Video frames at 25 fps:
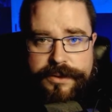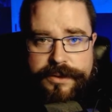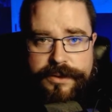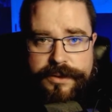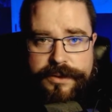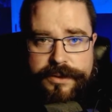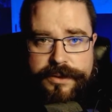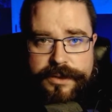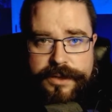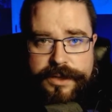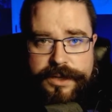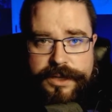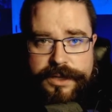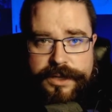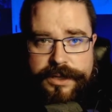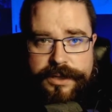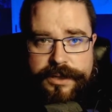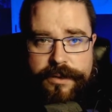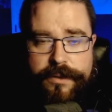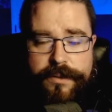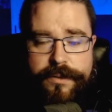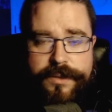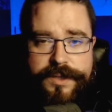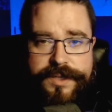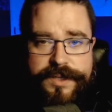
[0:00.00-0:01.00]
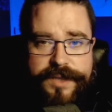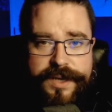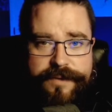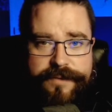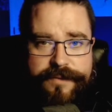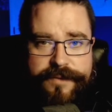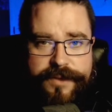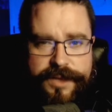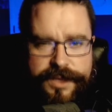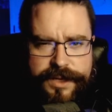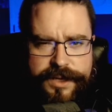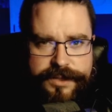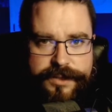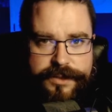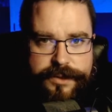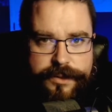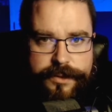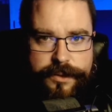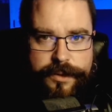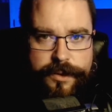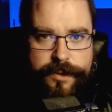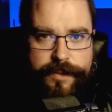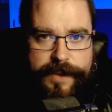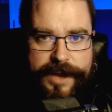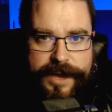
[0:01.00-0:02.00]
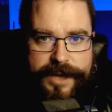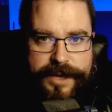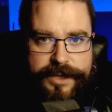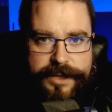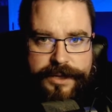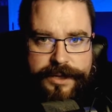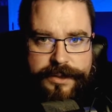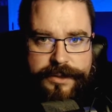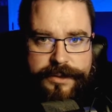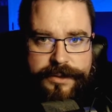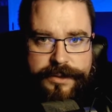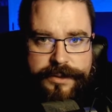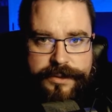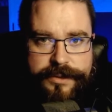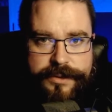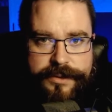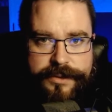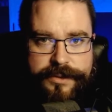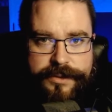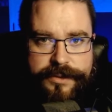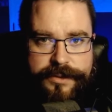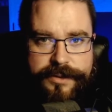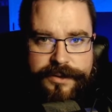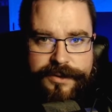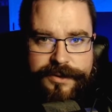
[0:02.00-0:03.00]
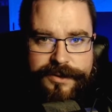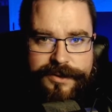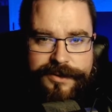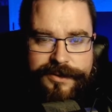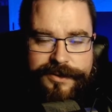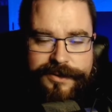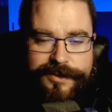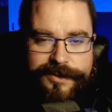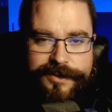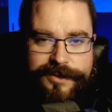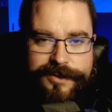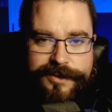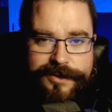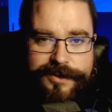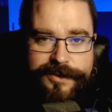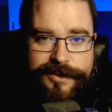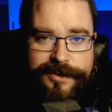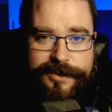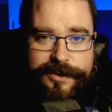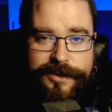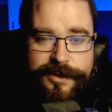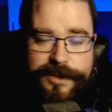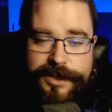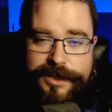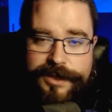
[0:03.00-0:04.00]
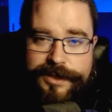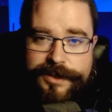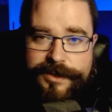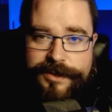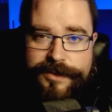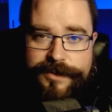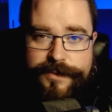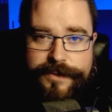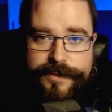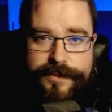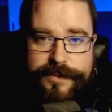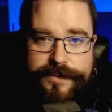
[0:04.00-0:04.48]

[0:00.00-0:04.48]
that he'll always have this to look back on. This,